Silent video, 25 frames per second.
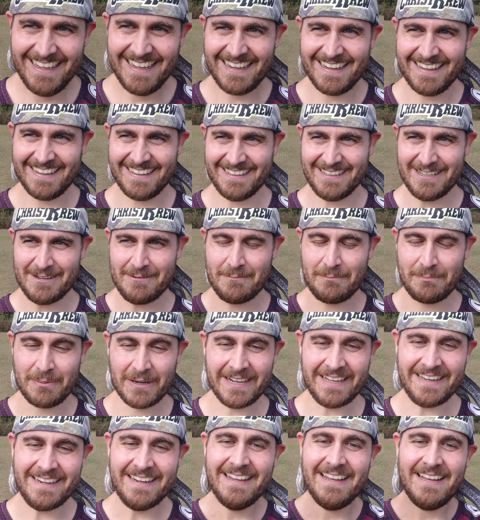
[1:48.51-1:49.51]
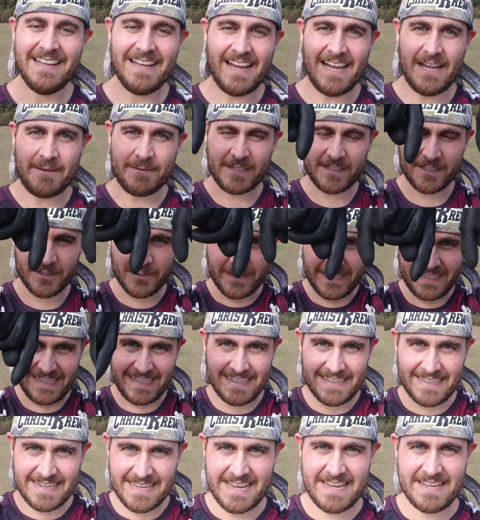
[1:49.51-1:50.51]
um, but I'm gonna go
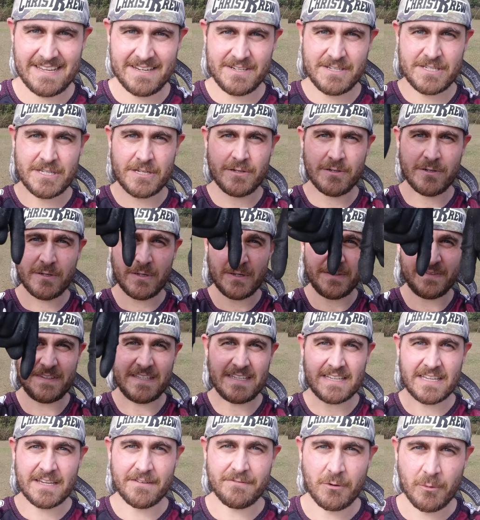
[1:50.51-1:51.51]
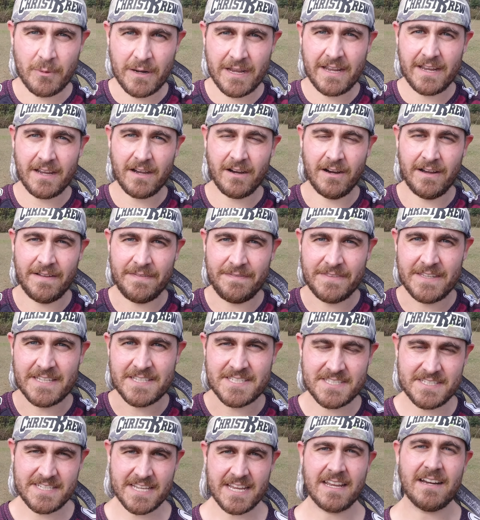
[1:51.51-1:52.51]
ahead and do the giveaway on
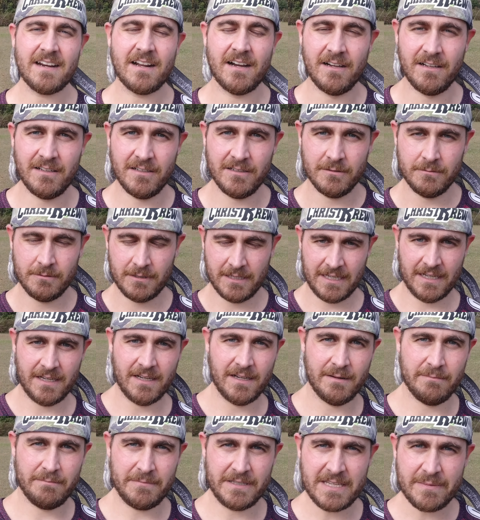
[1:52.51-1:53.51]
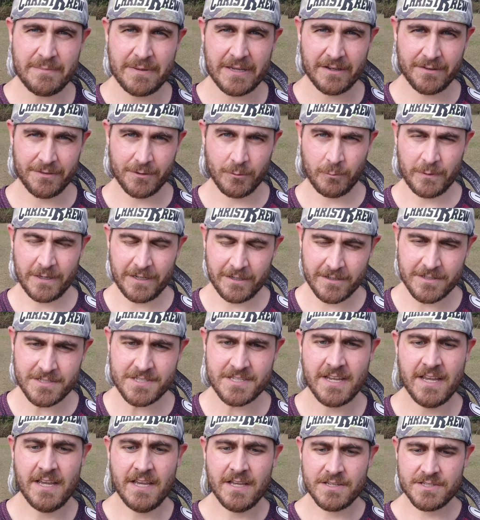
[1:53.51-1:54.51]
this date. I'll uh, email the
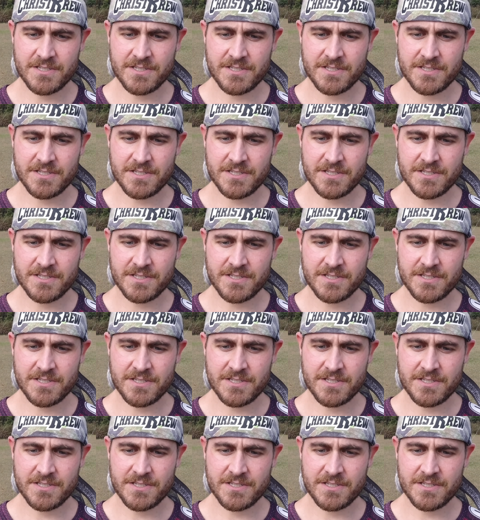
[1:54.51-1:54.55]
winners.